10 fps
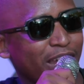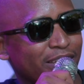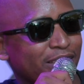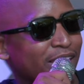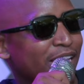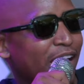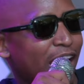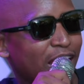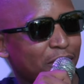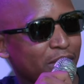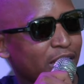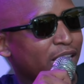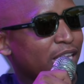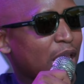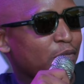and I've been
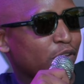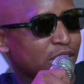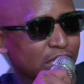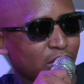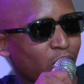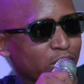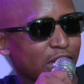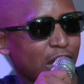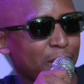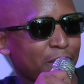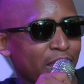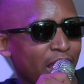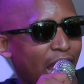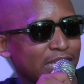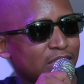in the game for such a long time.
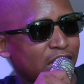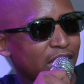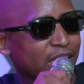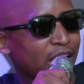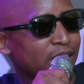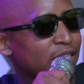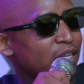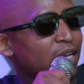I just think that